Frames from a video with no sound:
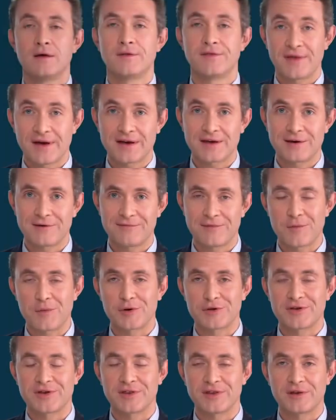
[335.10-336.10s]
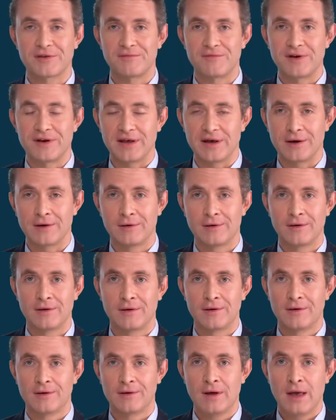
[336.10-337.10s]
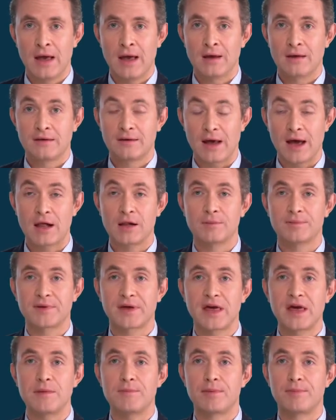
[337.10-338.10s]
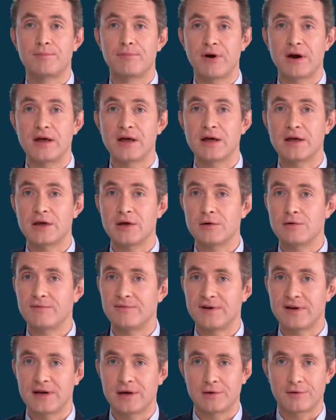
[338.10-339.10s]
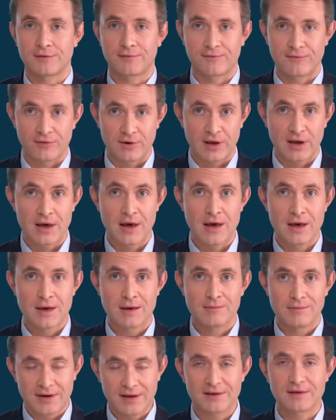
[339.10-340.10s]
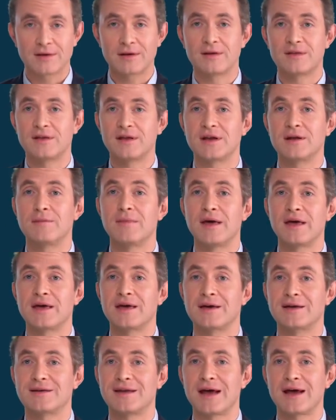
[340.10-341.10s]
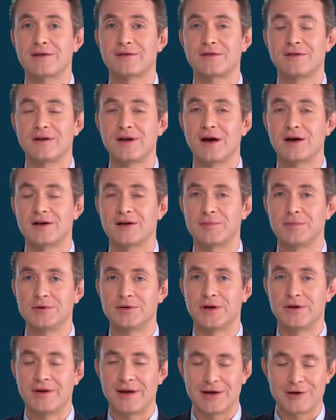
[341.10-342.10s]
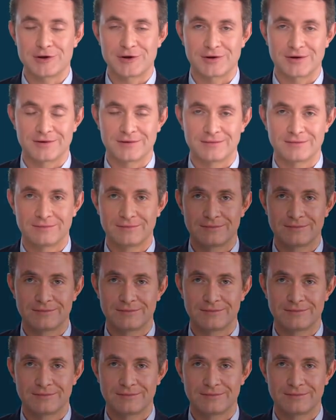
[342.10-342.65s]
Thank you for watching this video. To help keep PragerU videos free, please consider making a tax-deductible donation.